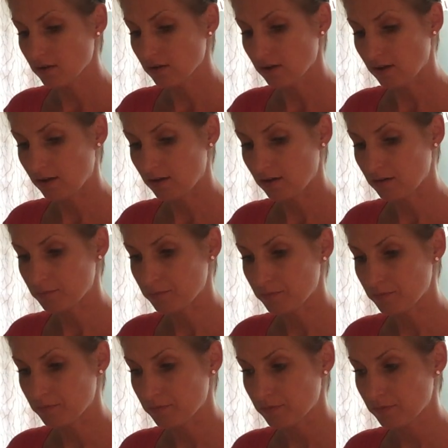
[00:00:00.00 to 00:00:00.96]

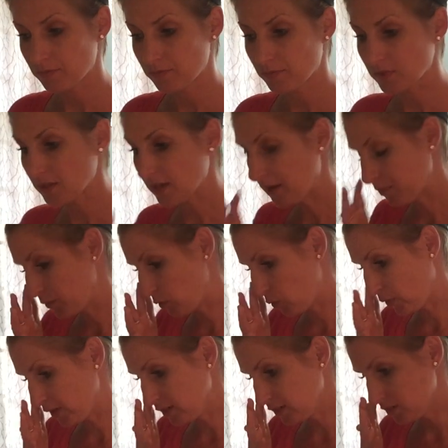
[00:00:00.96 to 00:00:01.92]
I'm
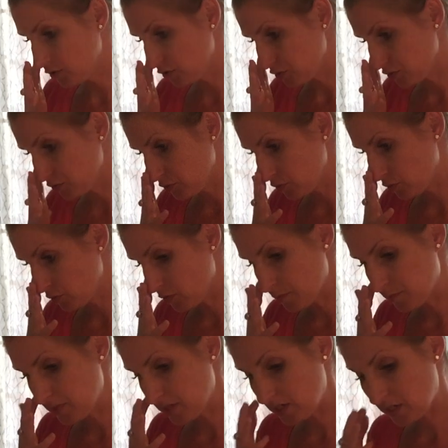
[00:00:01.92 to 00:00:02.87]
going to
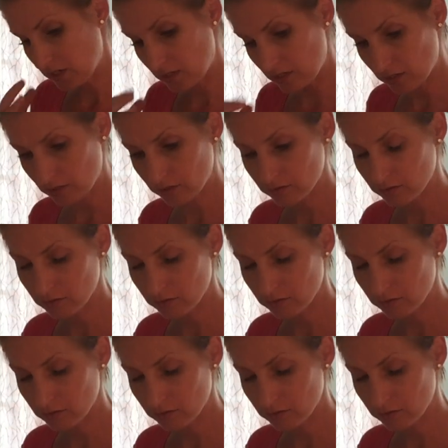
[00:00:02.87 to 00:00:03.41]
be